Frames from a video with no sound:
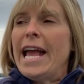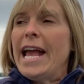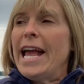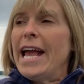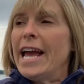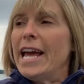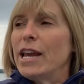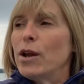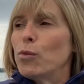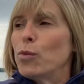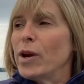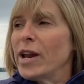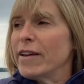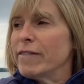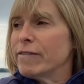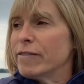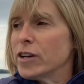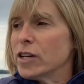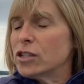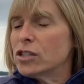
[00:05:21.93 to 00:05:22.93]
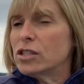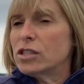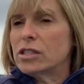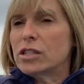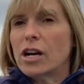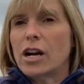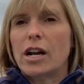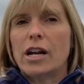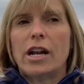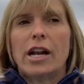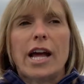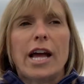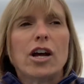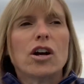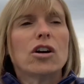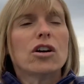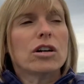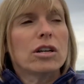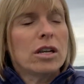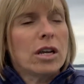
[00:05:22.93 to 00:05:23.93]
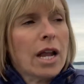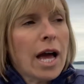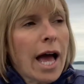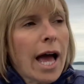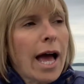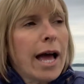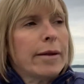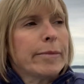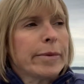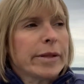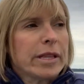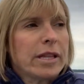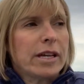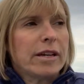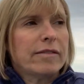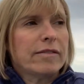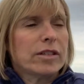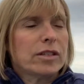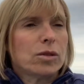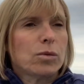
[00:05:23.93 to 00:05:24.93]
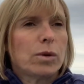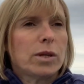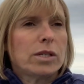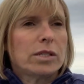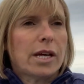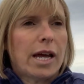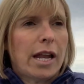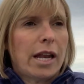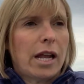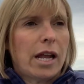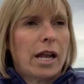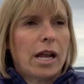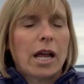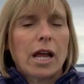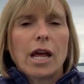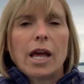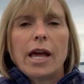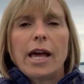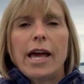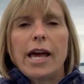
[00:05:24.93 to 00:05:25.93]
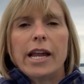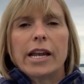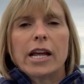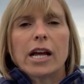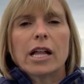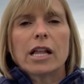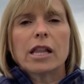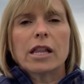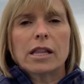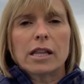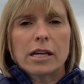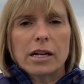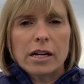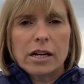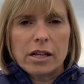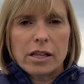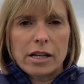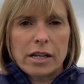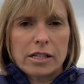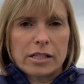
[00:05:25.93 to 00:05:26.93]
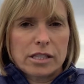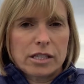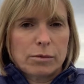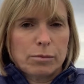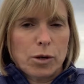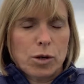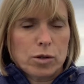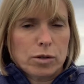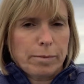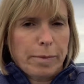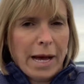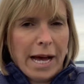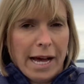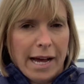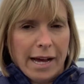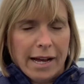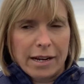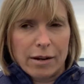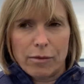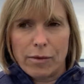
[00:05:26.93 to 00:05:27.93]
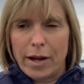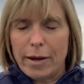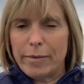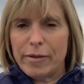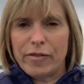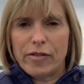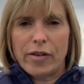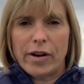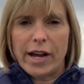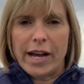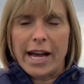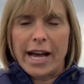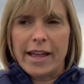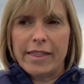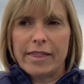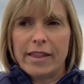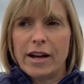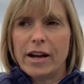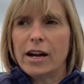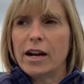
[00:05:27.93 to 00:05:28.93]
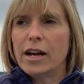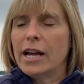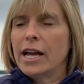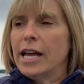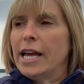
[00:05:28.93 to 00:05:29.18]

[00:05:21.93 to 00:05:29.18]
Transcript: And when I first started, I could not believe this one tenant had clearly smoked pot right before I got there.